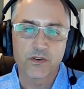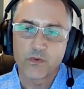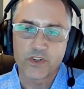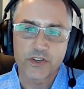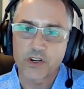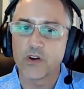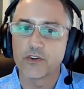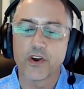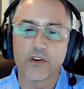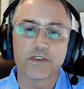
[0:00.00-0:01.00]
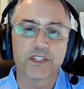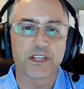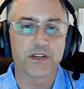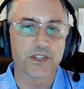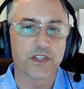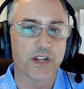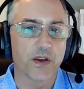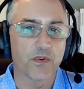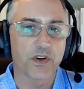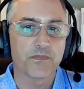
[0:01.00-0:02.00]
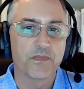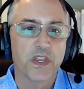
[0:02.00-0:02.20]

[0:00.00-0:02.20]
which are called overseers of the network,